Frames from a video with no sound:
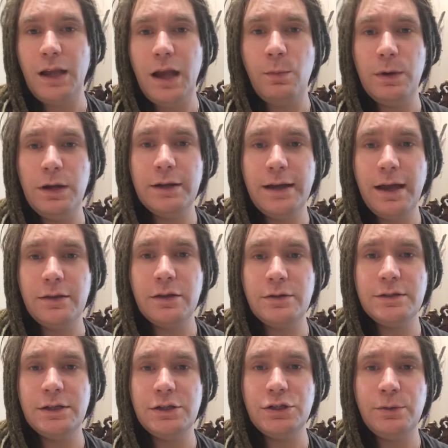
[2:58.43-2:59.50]
And when I get
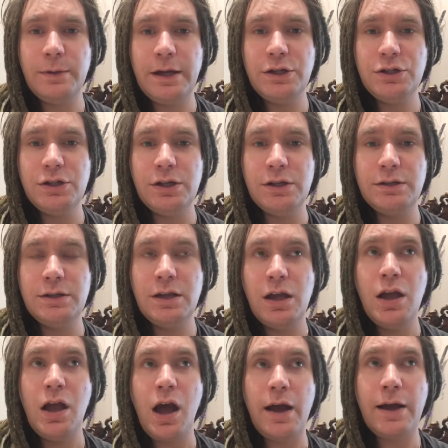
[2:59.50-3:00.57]
those situations,
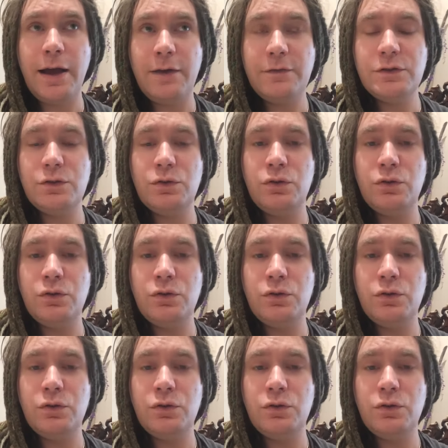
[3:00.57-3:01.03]
I have to